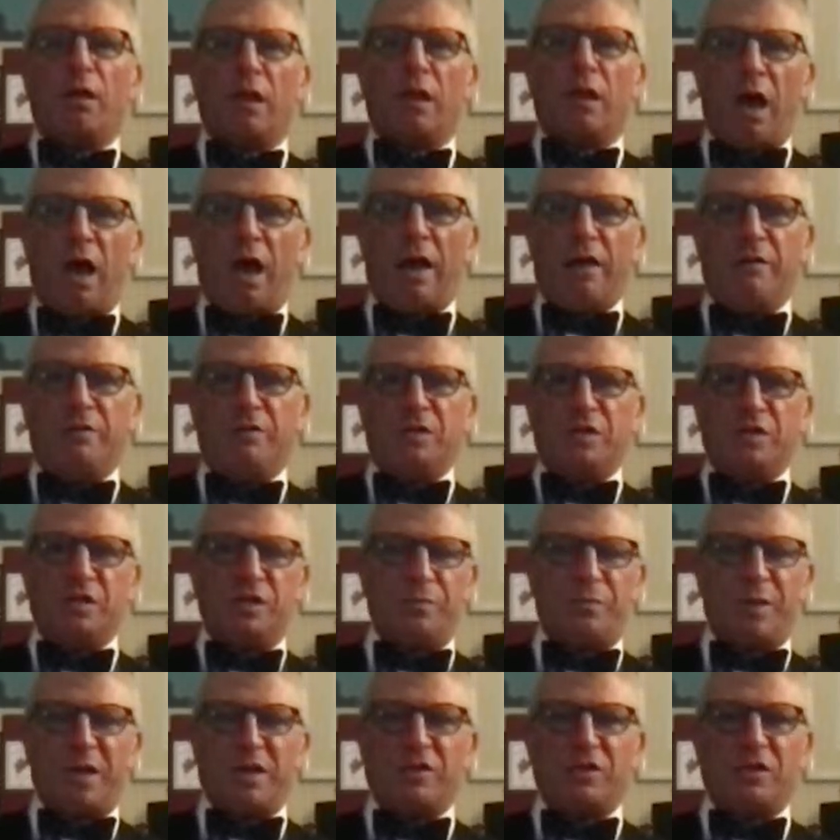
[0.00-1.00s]
lives, and
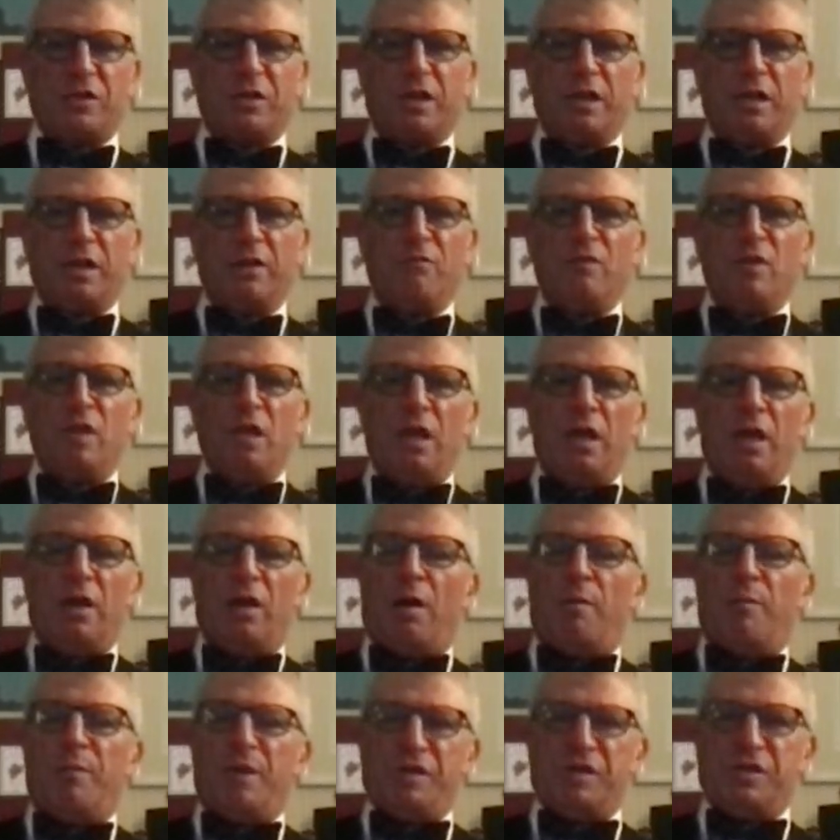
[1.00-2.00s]
especially in
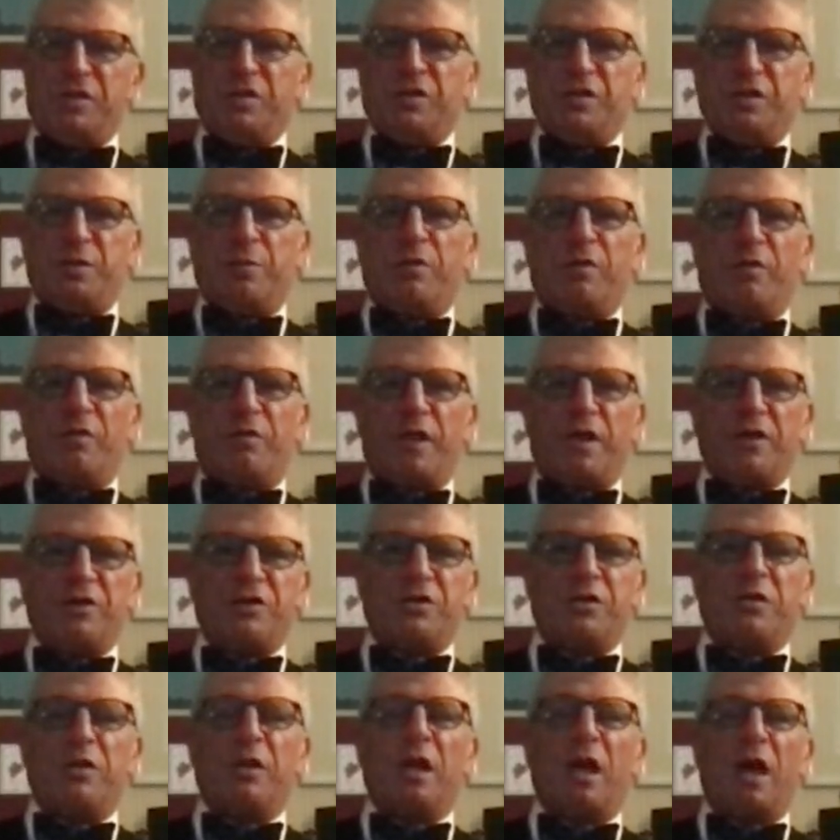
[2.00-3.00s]
our business and
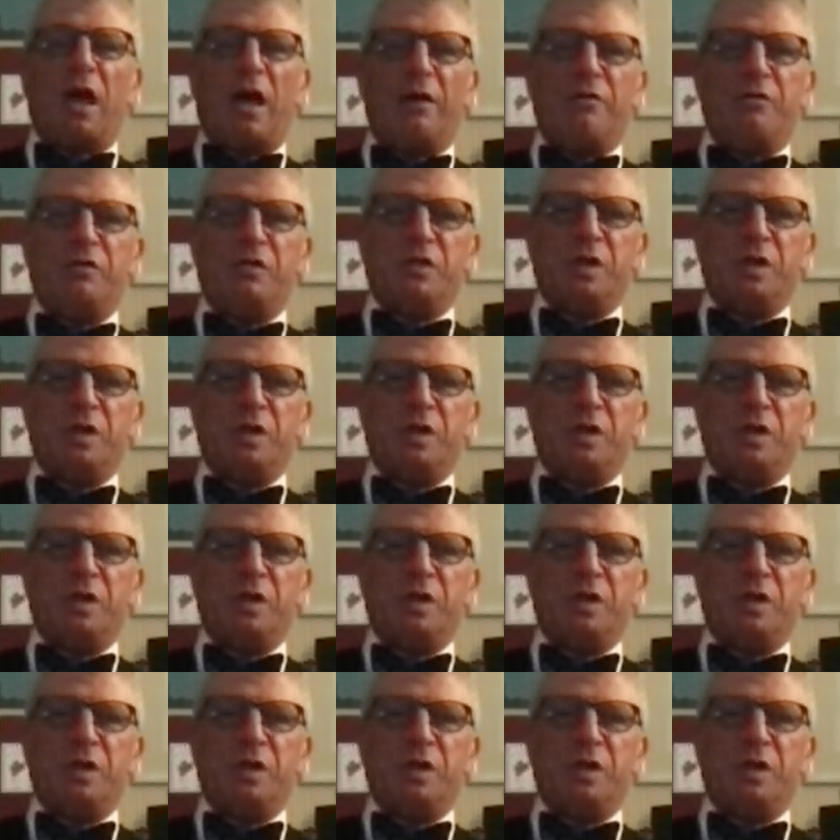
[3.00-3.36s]
professional lives.